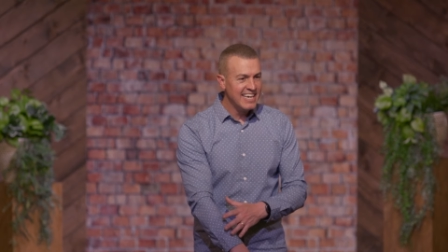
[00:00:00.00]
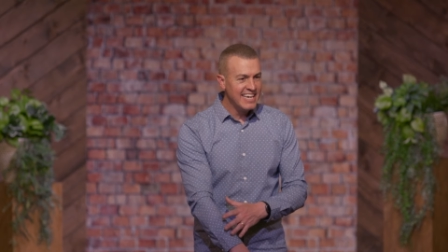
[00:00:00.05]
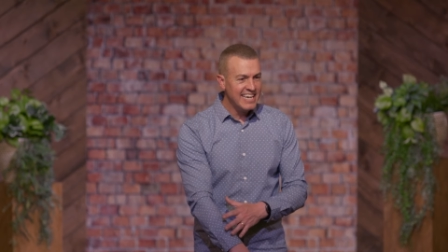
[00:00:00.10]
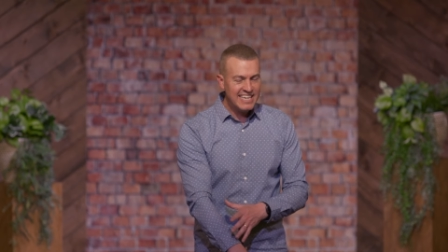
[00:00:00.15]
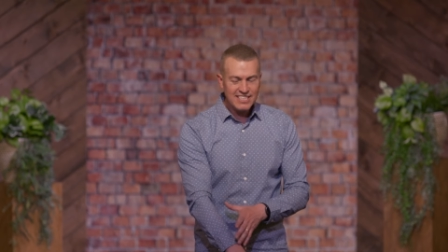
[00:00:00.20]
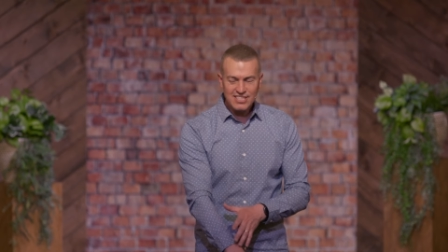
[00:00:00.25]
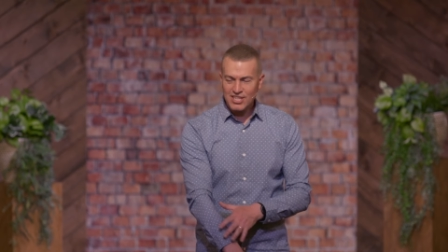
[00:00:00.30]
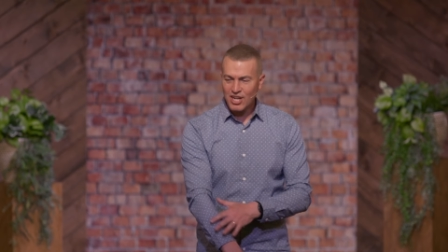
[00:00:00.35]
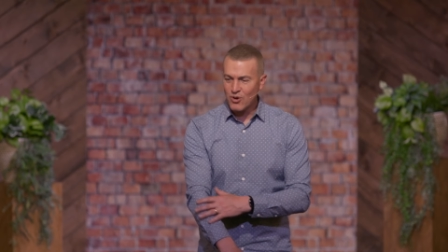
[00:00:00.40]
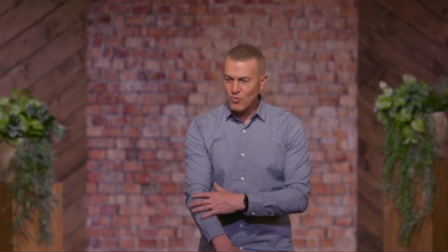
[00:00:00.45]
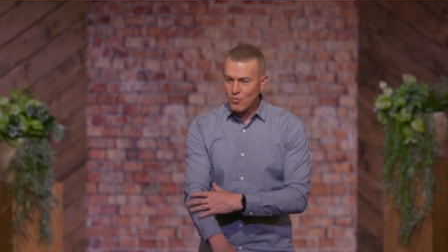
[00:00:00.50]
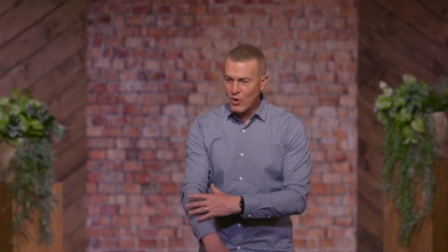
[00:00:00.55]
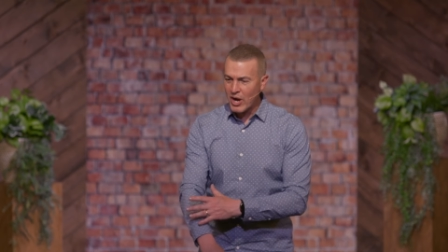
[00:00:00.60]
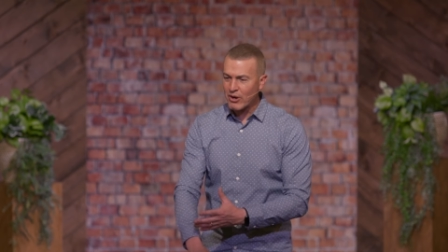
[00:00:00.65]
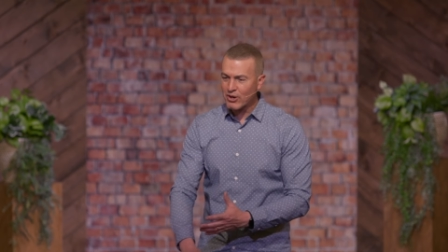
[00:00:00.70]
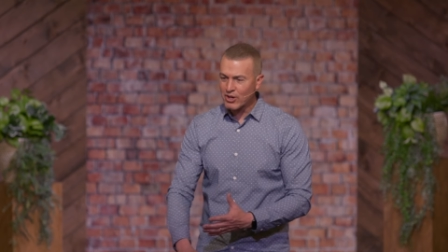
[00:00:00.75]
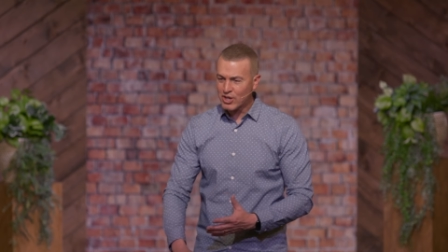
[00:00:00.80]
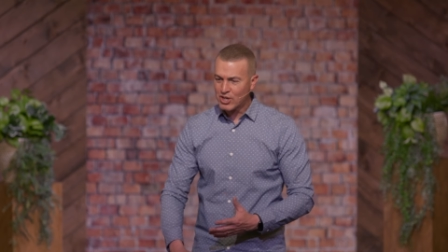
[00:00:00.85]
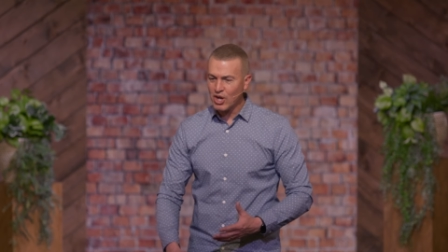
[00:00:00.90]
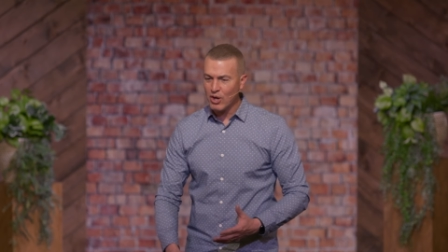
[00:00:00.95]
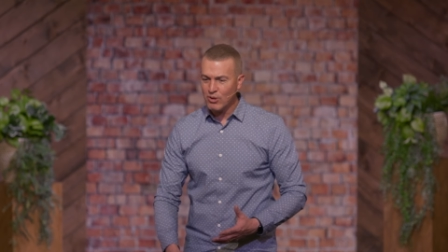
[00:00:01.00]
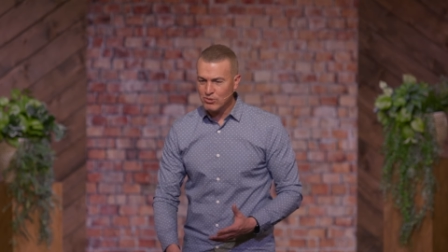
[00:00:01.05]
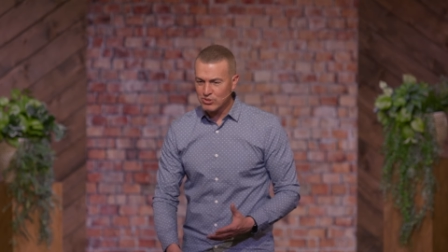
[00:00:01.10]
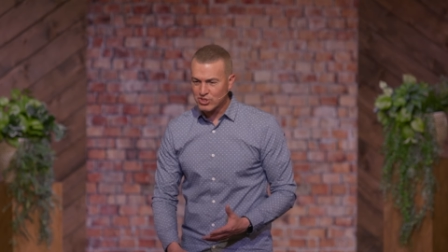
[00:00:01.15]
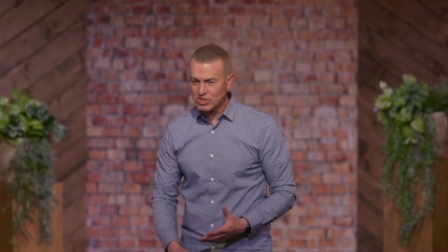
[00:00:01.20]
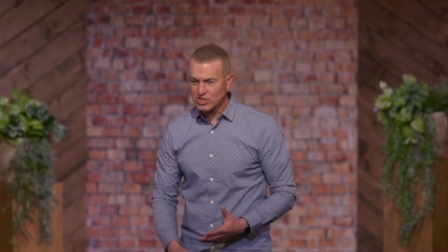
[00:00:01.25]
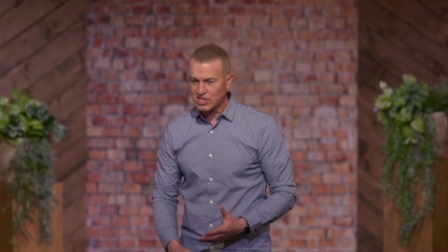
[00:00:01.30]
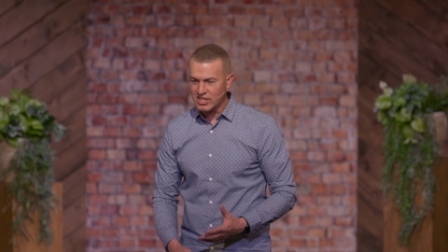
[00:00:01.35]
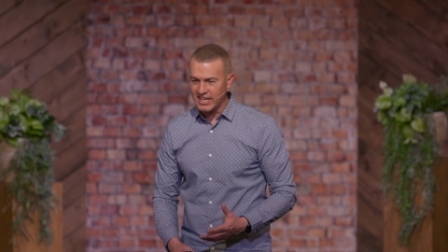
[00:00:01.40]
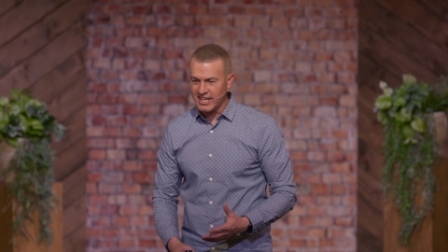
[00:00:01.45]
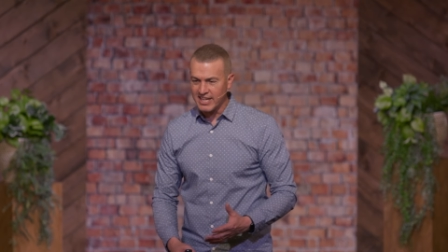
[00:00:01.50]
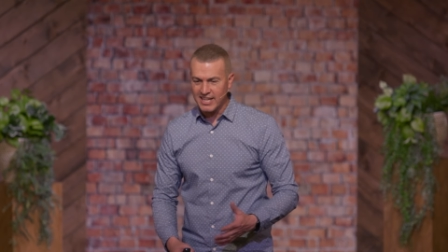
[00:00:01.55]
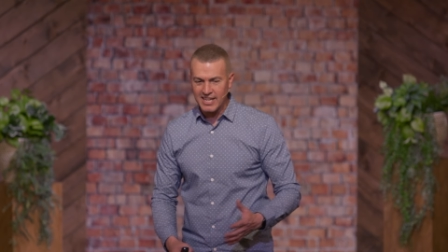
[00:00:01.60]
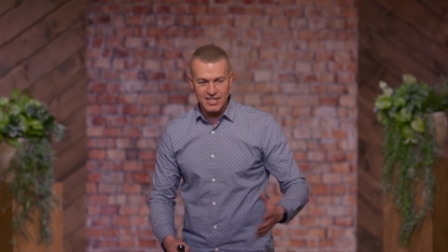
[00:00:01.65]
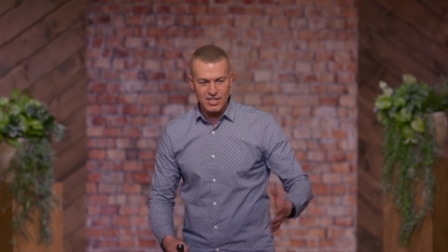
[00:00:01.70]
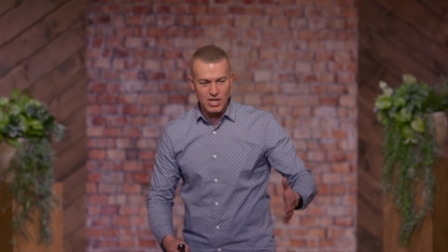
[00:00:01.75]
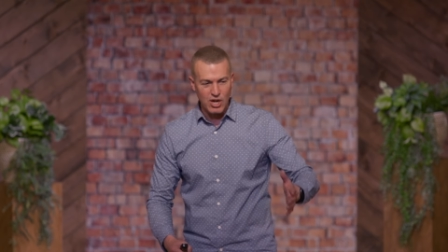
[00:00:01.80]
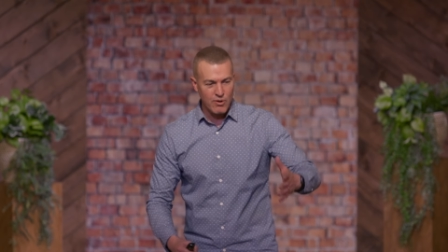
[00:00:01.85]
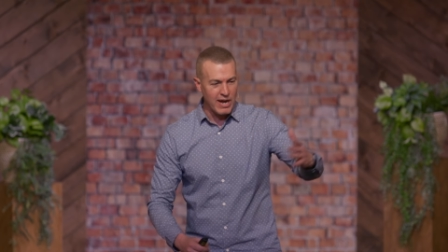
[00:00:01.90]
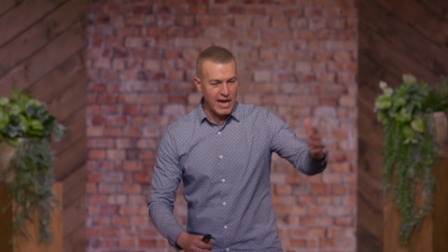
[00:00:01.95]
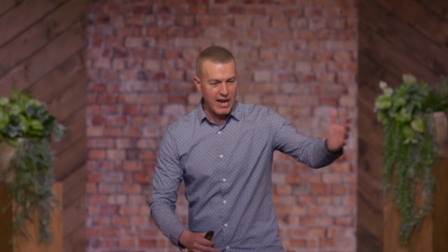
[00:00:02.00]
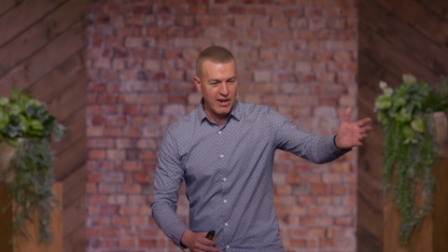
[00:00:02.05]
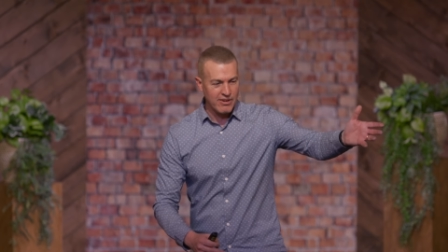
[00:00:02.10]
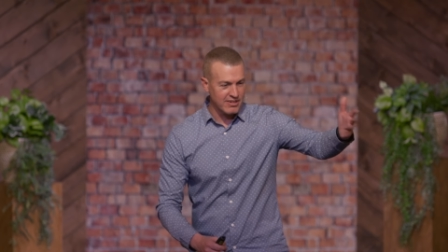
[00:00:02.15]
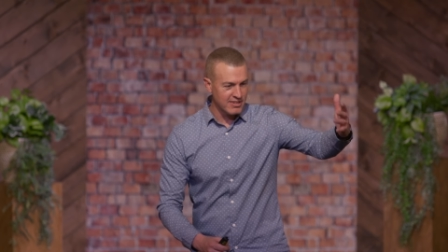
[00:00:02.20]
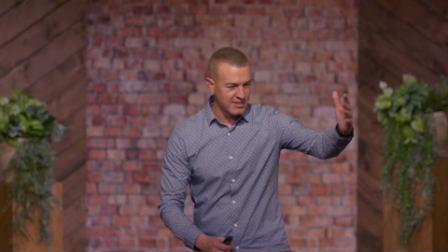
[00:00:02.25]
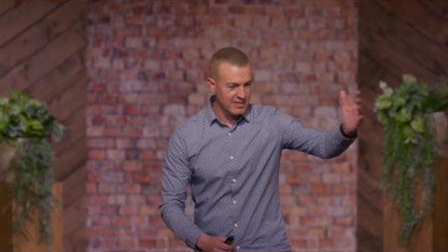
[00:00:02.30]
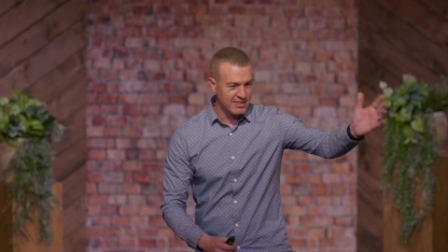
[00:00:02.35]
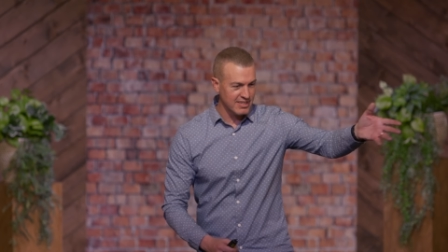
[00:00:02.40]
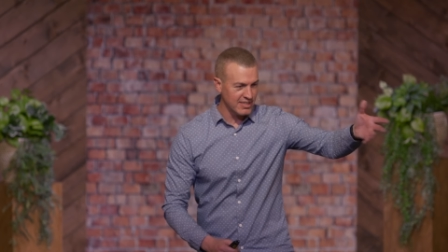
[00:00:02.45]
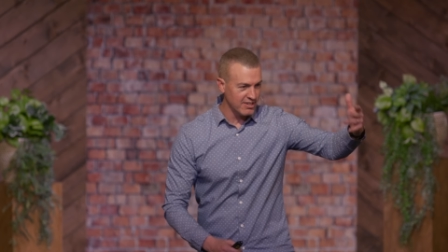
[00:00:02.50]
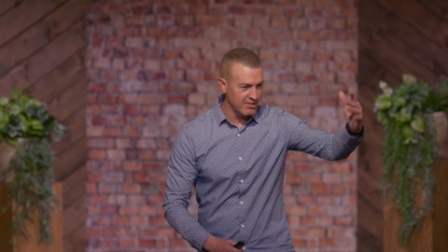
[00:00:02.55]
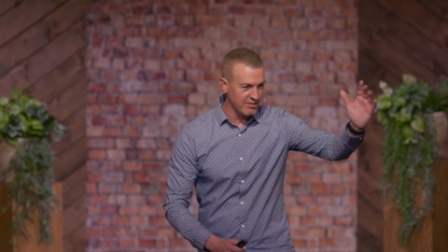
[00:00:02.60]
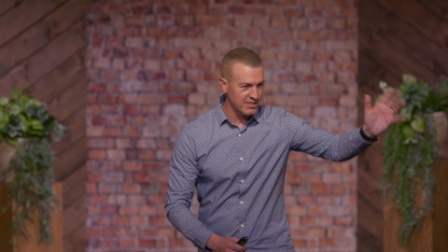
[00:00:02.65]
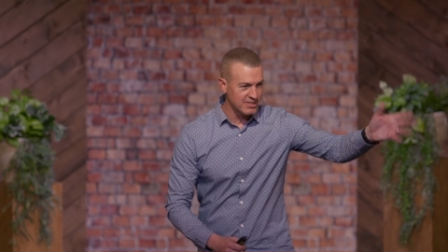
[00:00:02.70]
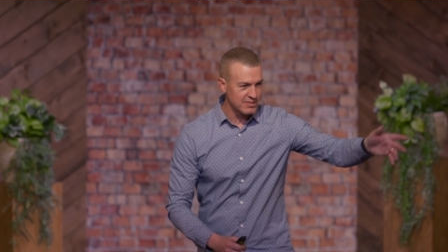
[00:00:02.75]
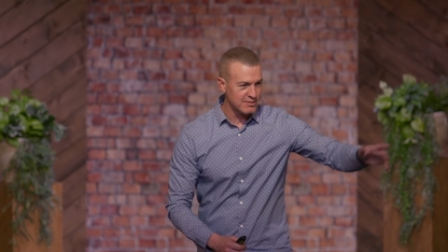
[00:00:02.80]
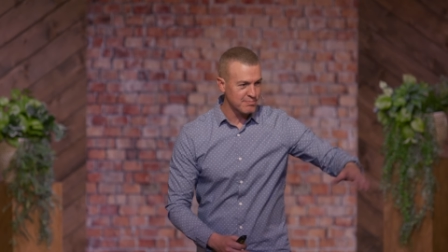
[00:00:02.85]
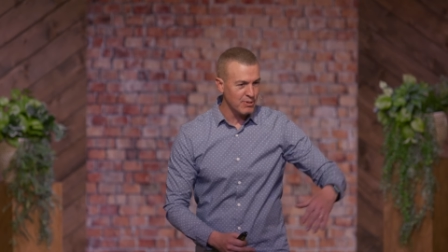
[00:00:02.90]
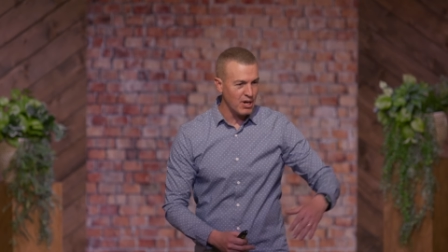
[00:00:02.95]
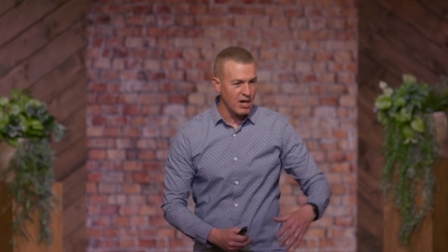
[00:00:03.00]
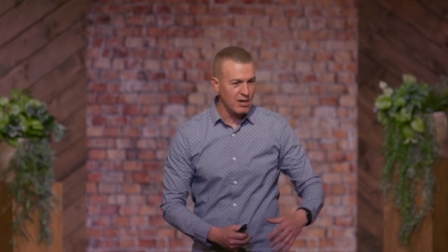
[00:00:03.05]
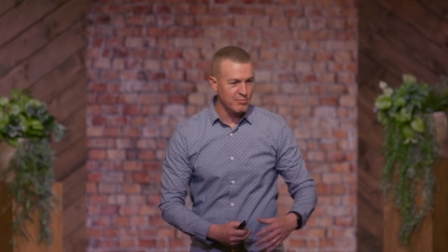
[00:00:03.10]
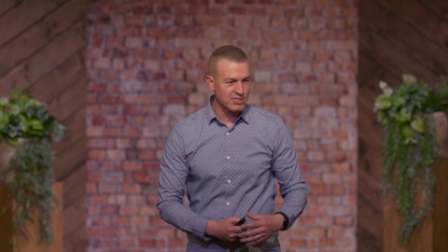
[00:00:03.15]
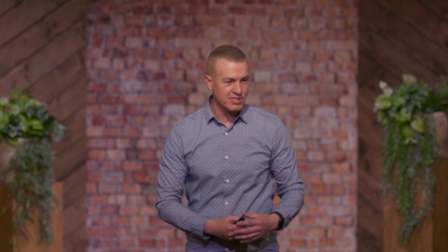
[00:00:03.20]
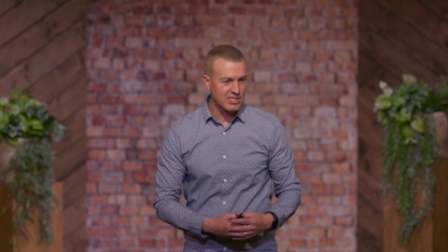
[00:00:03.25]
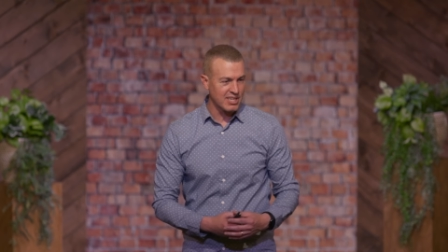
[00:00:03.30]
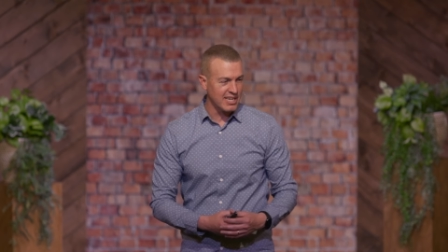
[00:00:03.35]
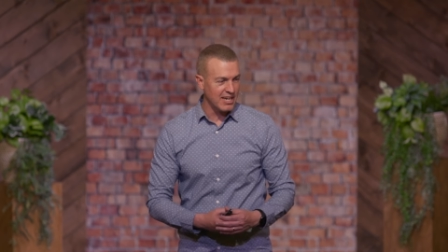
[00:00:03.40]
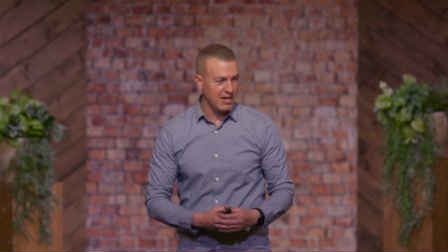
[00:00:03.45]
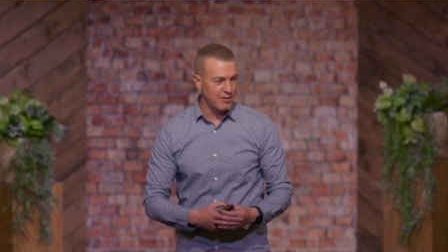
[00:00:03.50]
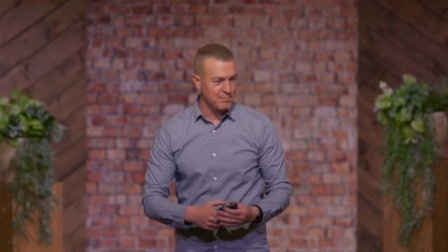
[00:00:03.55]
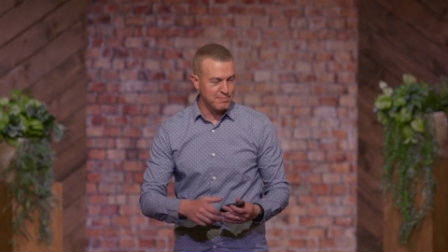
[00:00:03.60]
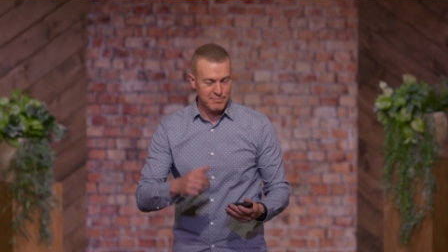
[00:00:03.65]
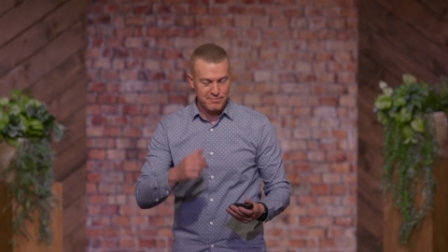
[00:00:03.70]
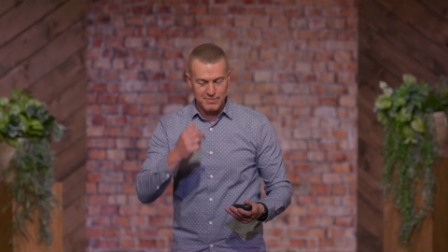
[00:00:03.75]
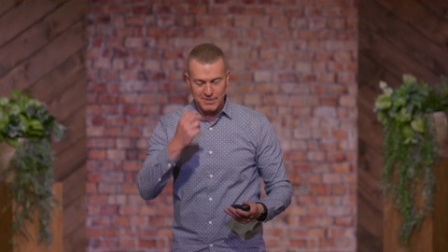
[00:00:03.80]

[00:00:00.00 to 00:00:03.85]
He's going to wear goat skin and go out, and you know his mom is going to help him.